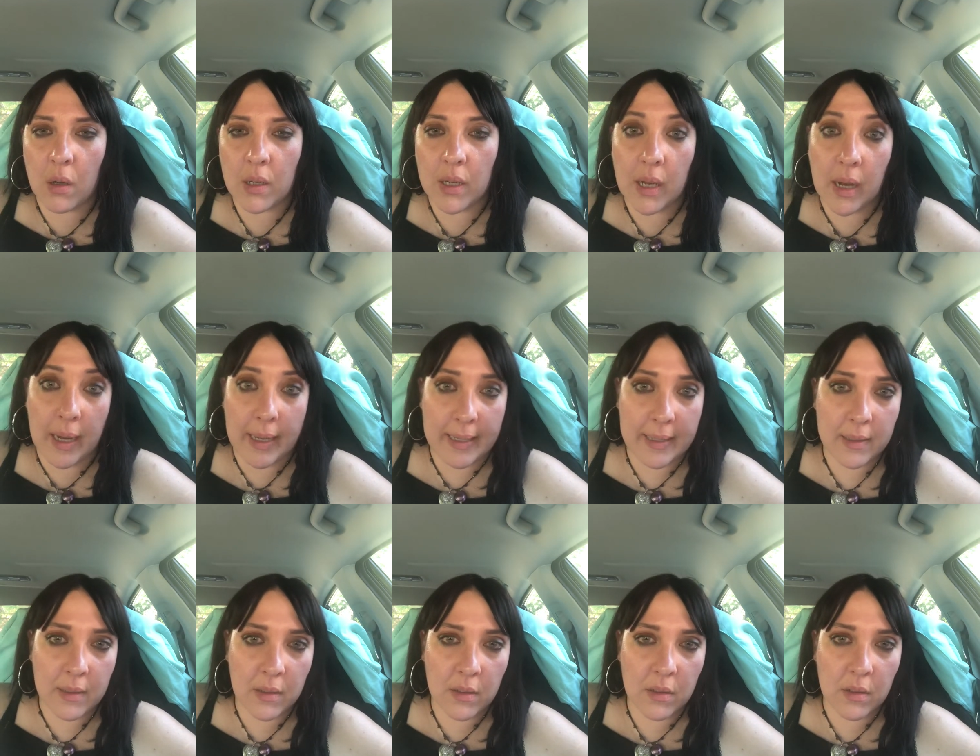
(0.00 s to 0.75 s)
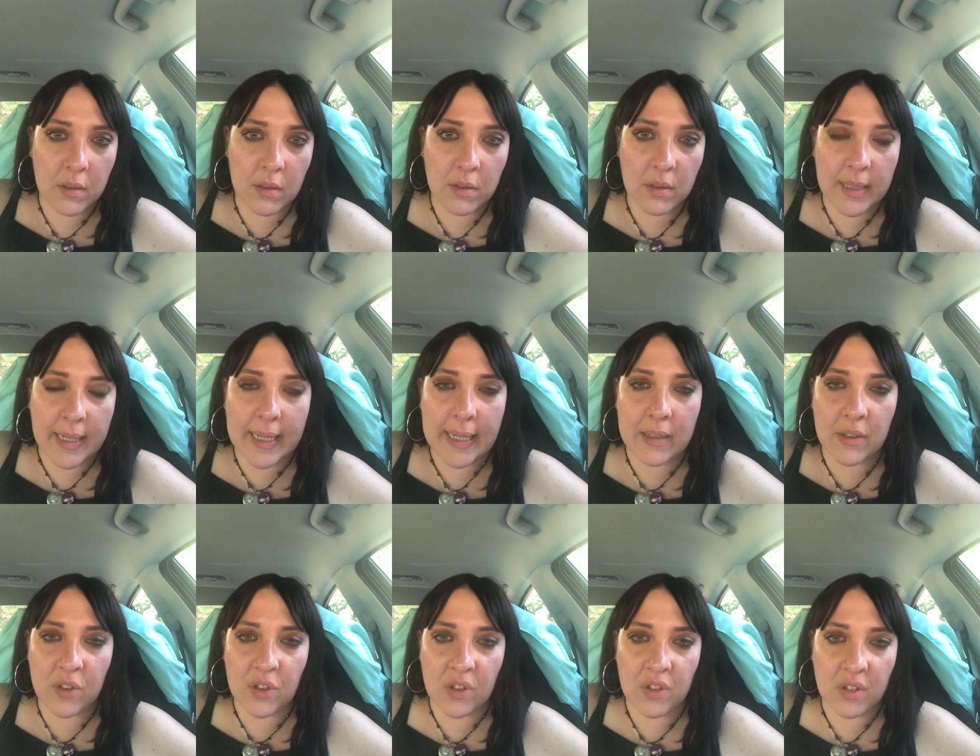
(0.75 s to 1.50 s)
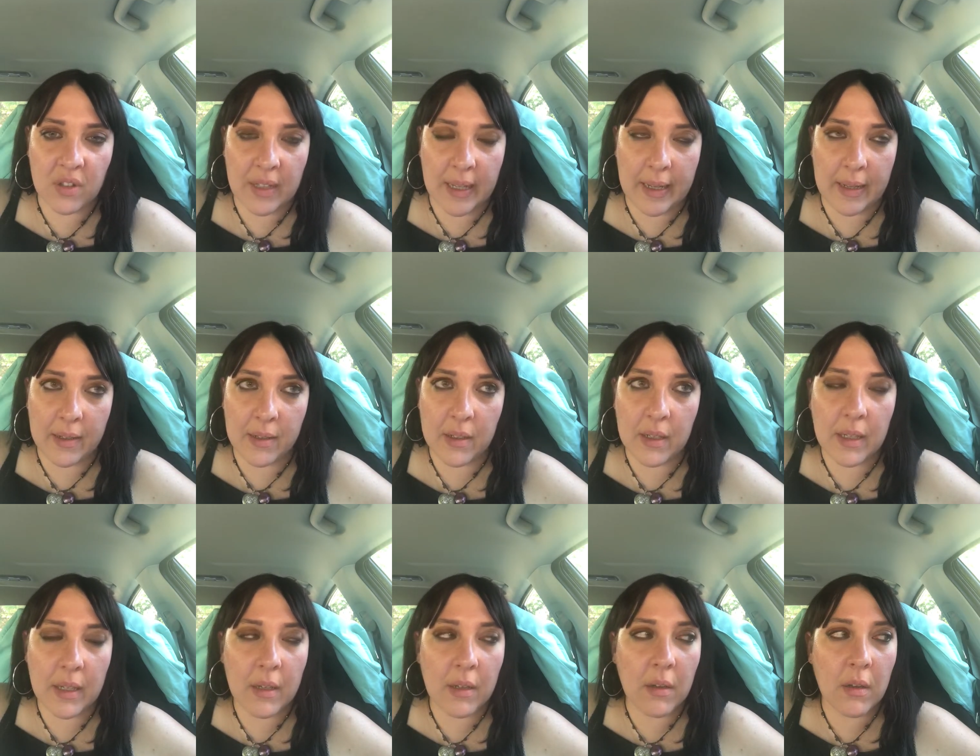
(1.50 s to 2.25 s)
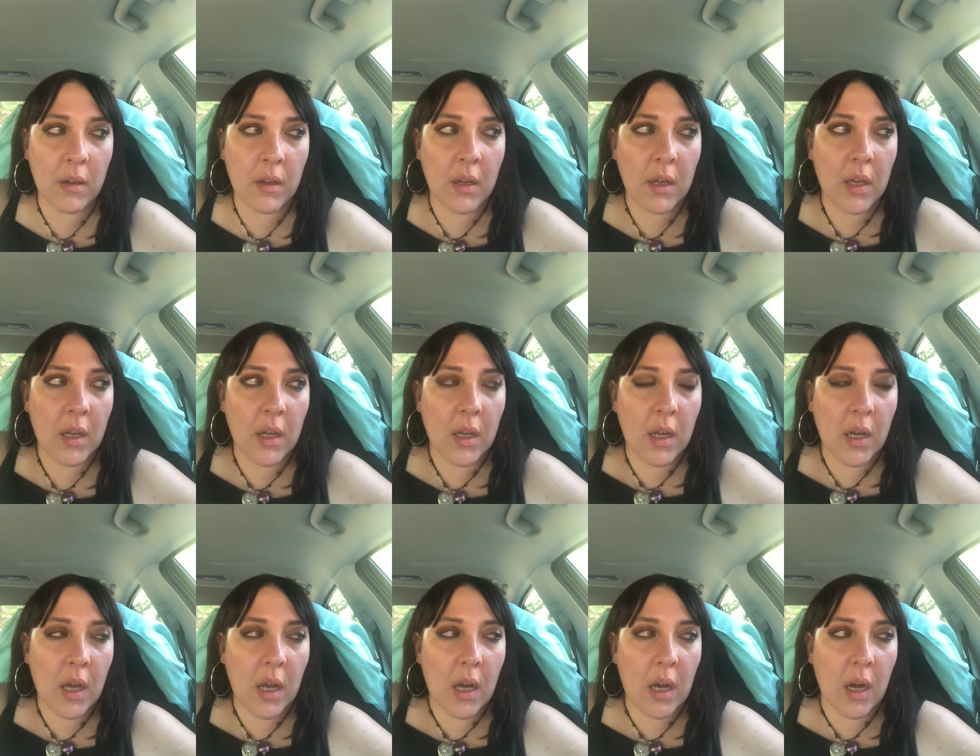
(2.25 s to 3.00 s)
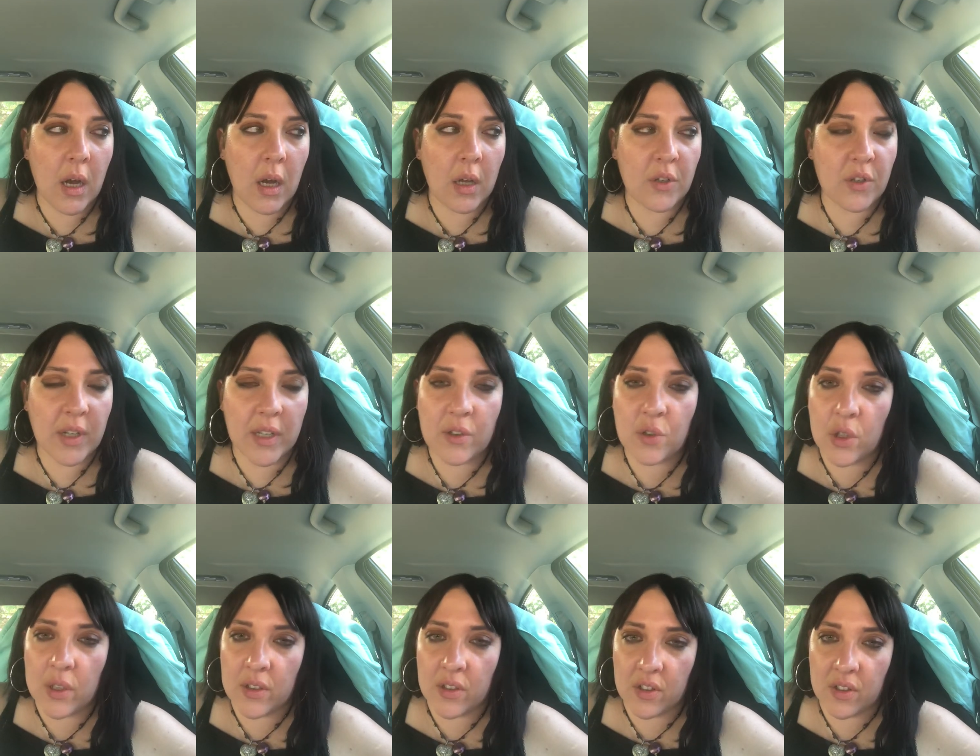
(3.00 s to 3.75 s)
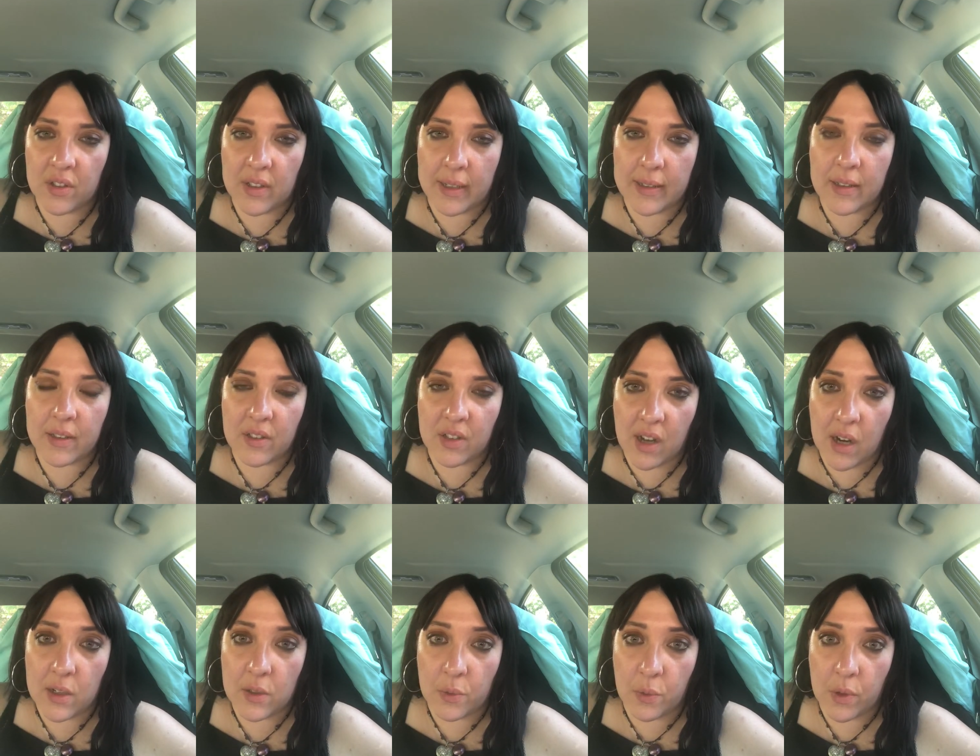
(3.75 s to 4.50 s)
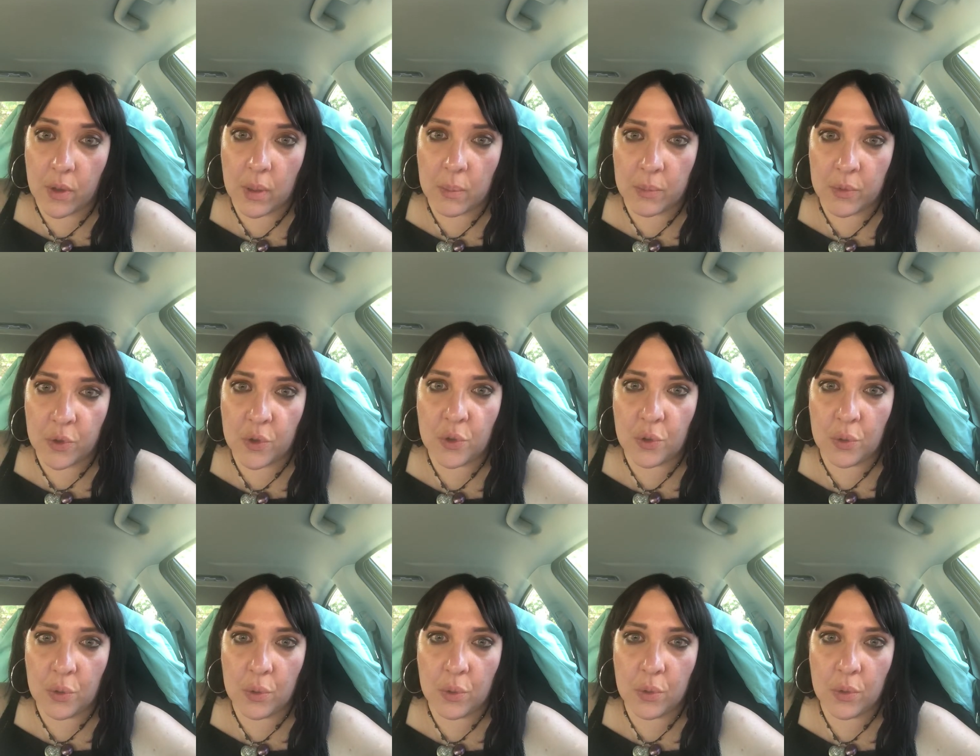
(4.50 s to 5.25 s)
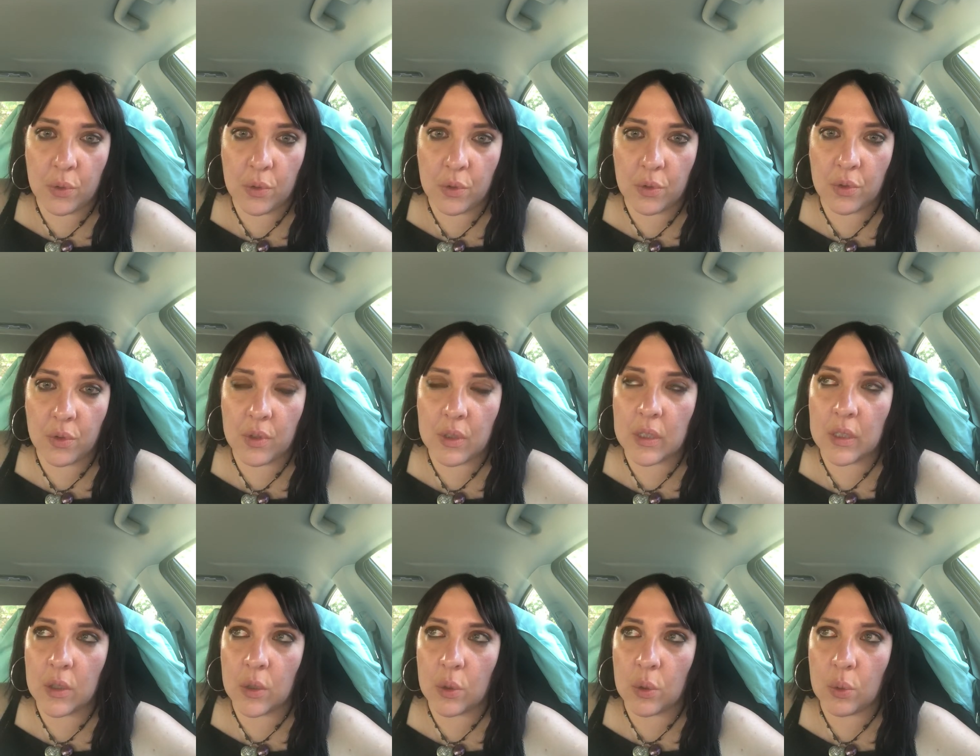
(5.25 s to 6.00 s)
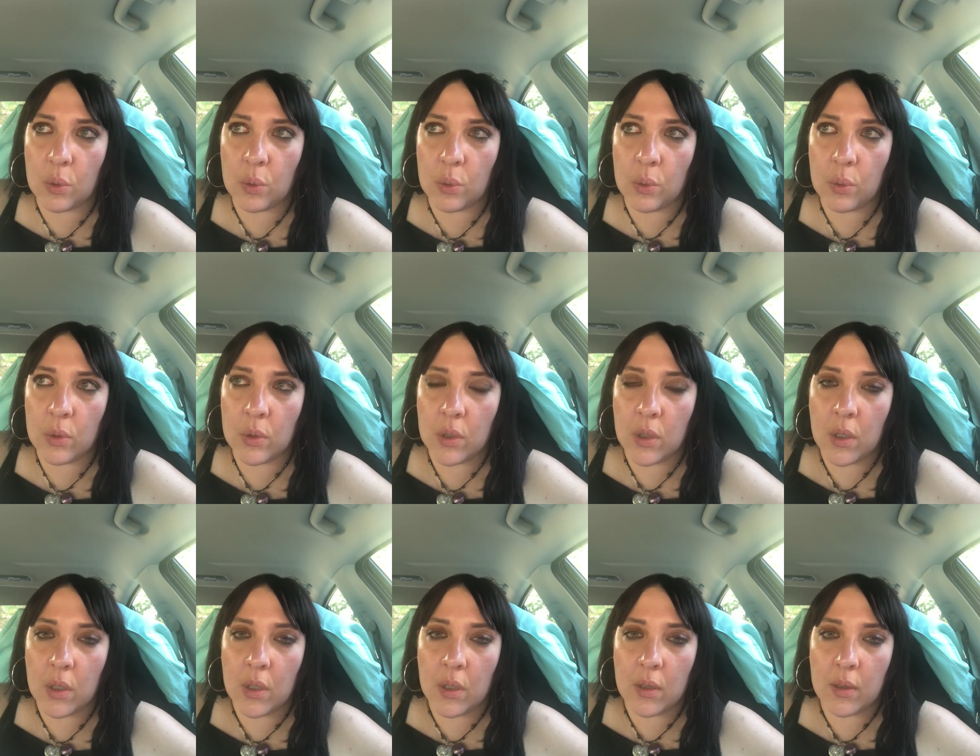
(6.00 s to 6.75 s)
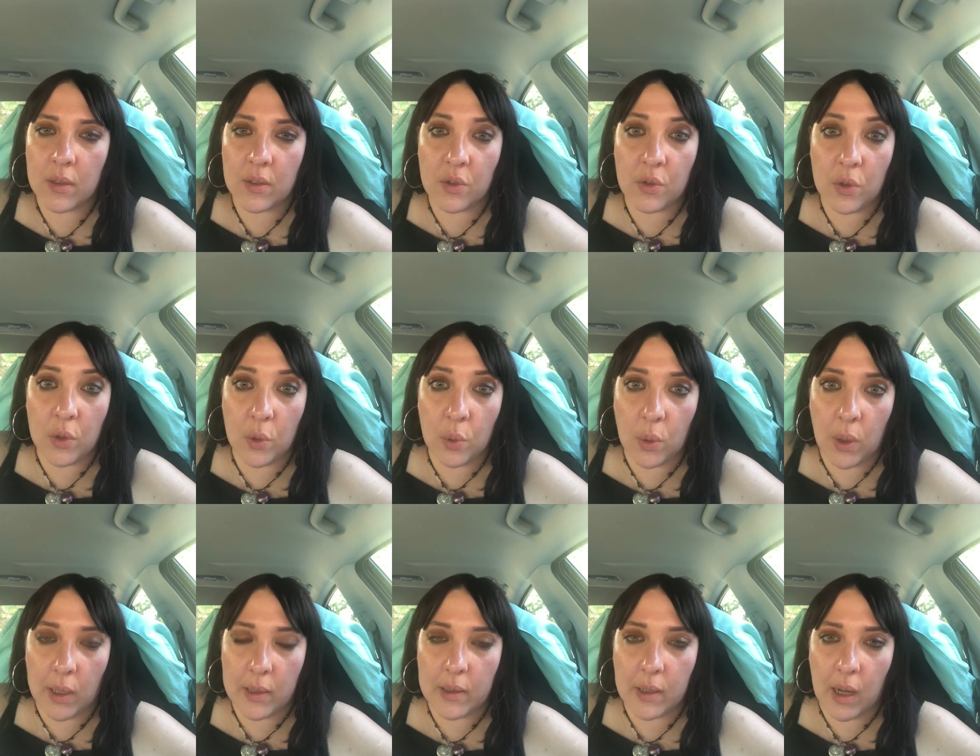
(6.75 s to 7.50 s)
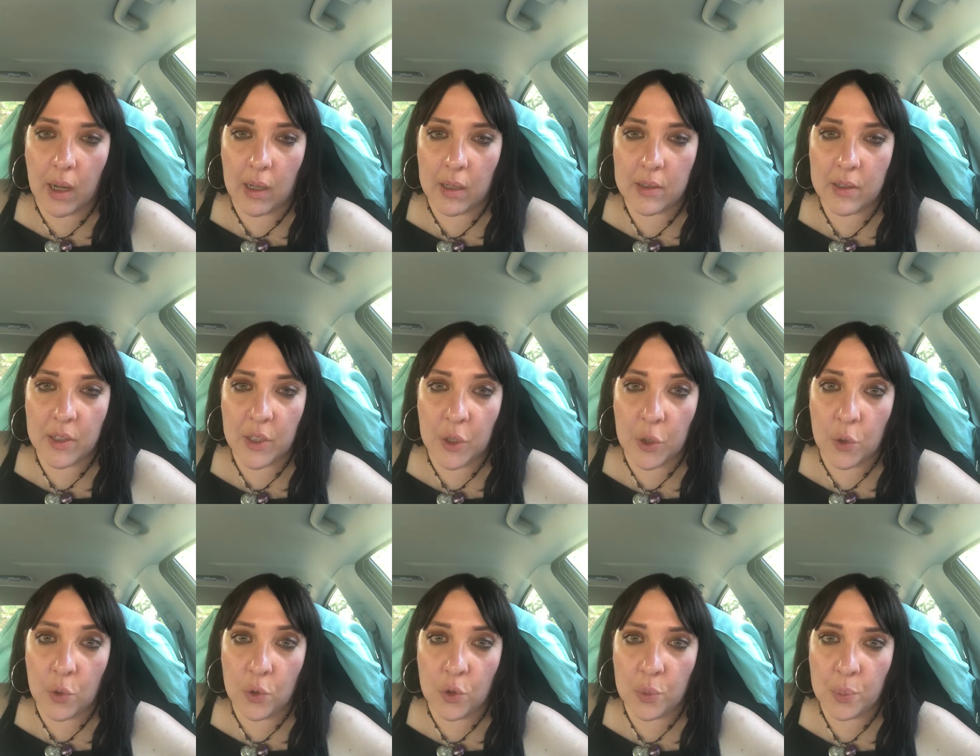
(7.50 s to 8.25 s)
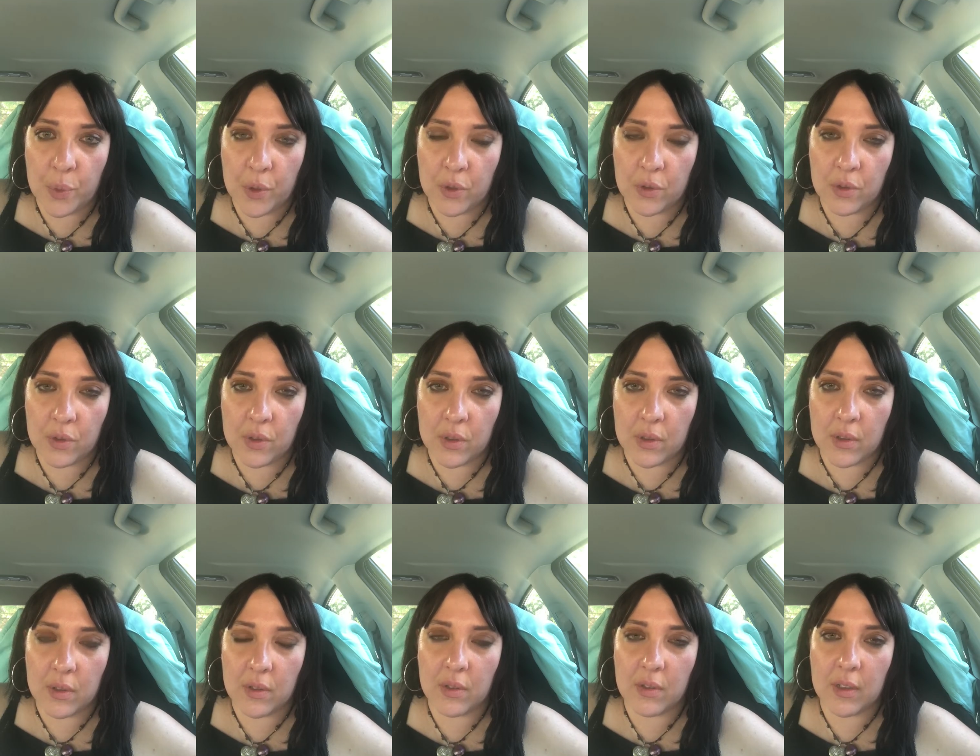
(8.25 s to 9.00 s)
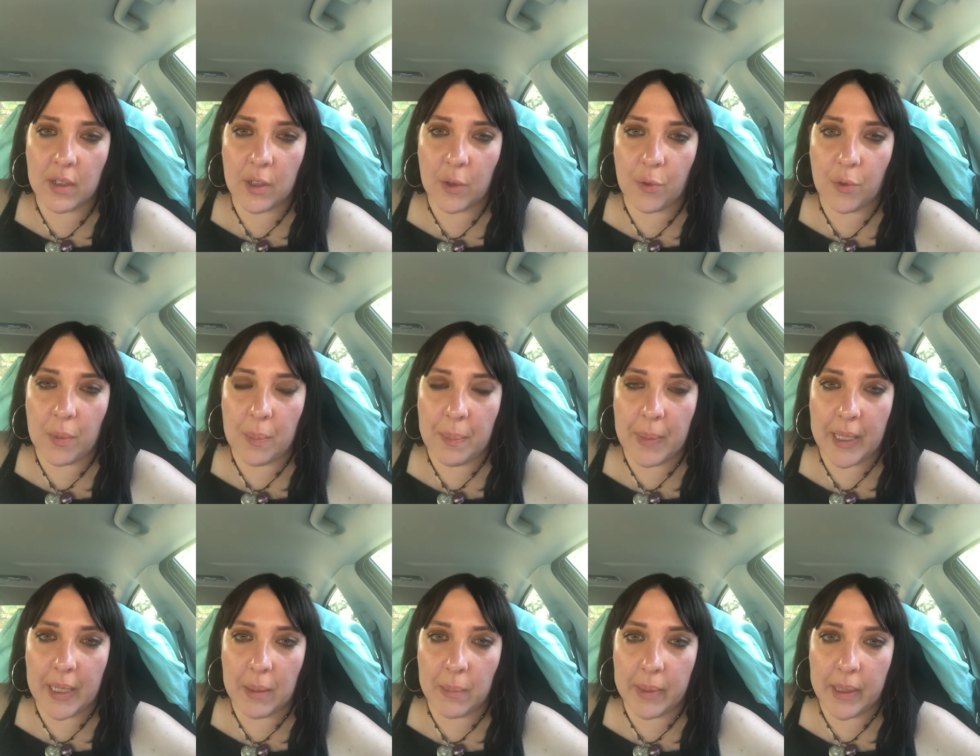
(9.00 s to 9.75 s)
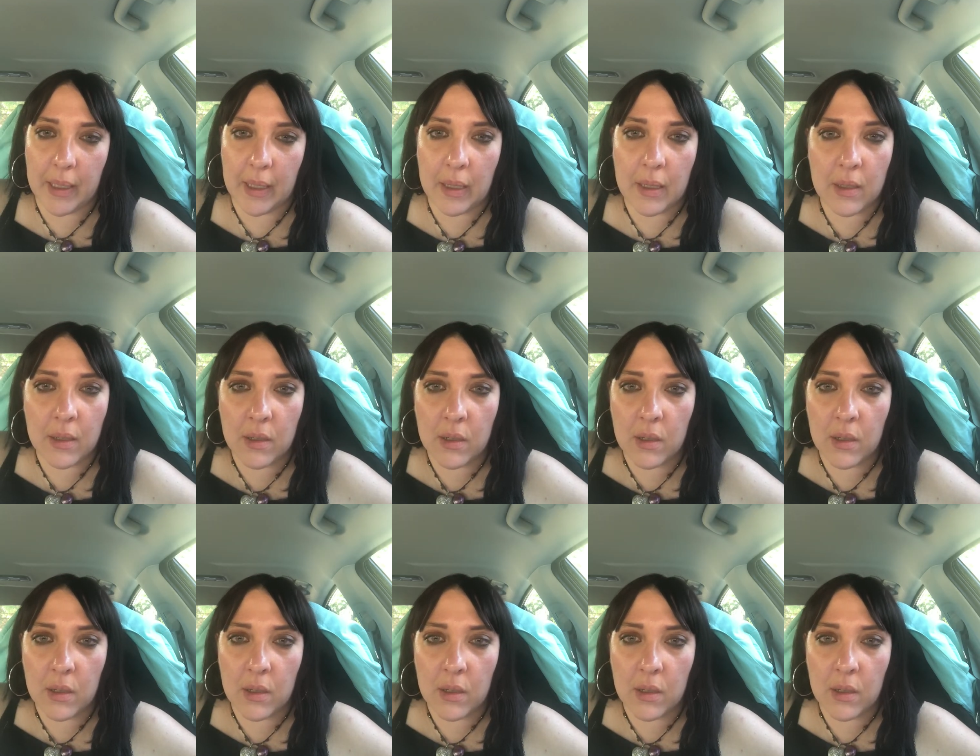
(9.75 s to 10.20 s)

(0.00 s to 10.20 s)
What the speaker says: kind, stay understanding, try to understand it's hard for them too, to see you this new adult huge person instead of a baby